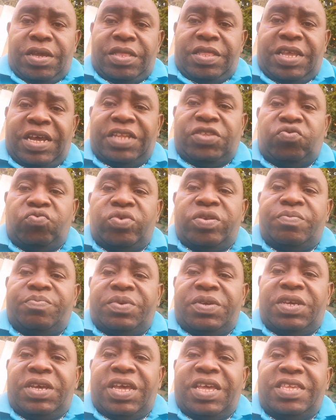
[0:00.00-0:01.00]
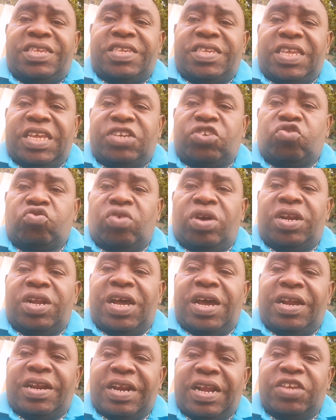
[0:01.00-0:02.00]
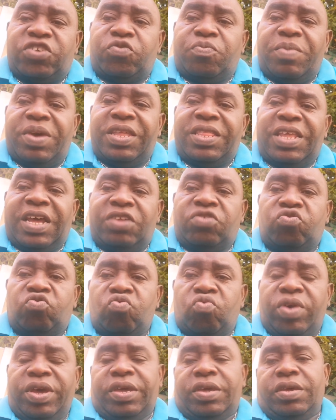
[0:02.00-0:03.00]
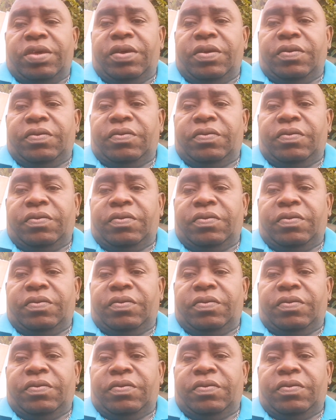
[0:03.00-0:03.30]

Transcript: That will be a sexual harassment at work.